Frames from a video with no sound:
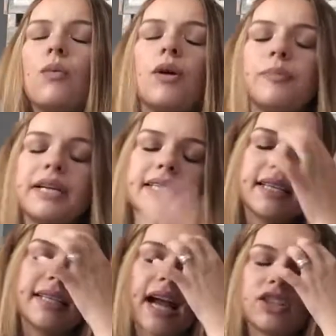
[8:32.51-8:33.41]
one piece.
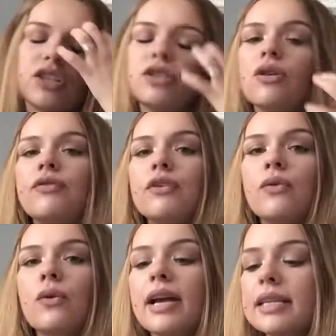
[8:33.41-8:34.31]
This actually sold for
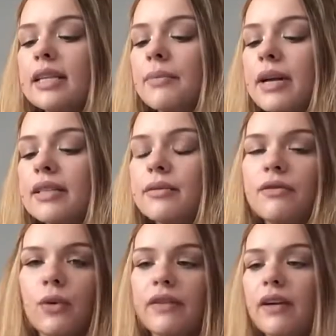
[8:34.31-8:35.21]
full asking price. It was
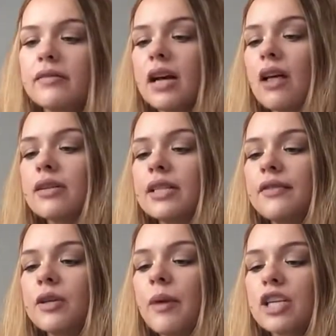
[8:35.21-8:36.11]
$45, and
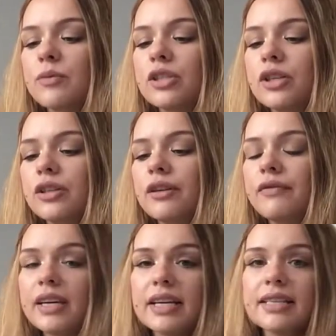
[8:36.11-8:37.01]
after Poshmark took their
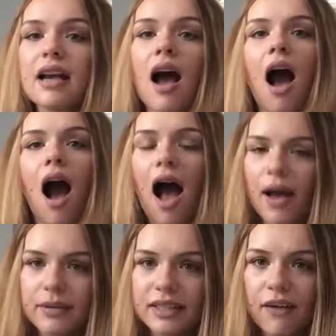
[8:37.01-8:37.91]
fees,
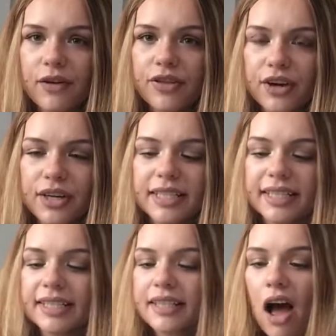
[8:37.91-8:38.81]
I was left with
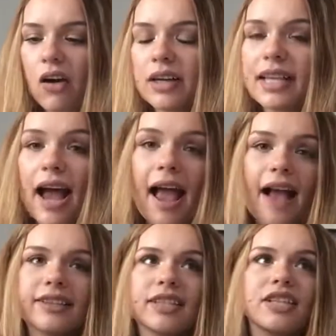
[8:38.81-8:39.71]
$36. I
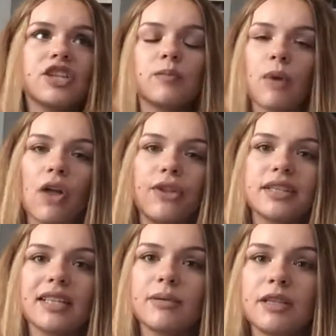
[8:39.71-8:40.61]
actually just bought this
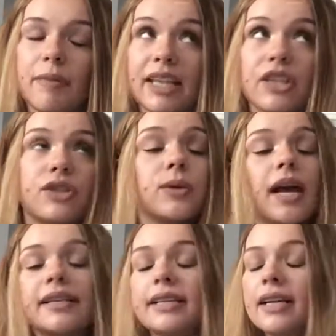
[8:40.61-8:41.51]
because it was a bathing suit.
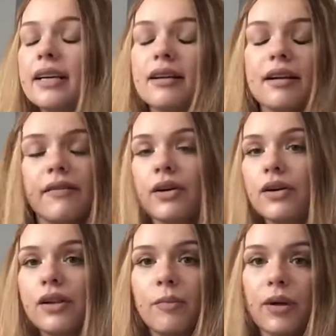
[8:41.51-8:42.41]
I never
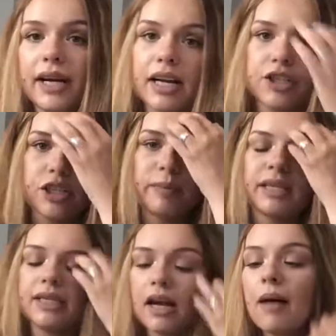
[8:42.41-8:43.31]
heard of the brand. I just
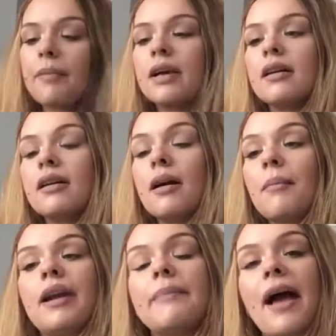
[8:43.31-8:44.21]
picked it up.
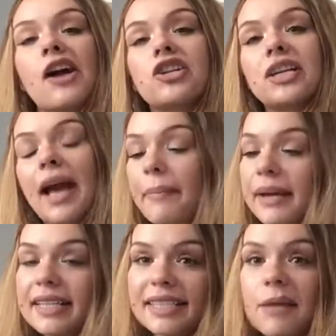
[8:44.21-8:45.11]
But I'm actually happy
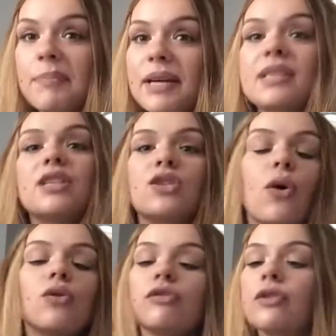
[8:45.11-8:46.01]
I did because it
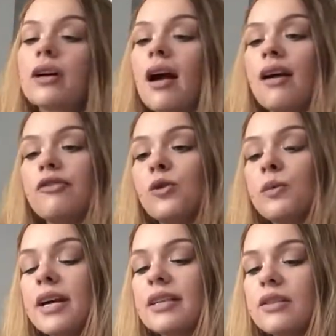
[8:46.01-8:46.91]
sold for full
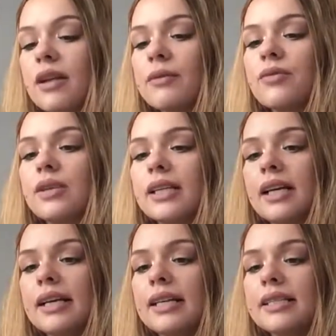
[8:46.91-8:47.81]
price. So that was really
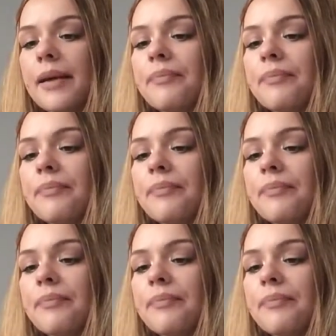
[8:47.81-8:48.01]
nice.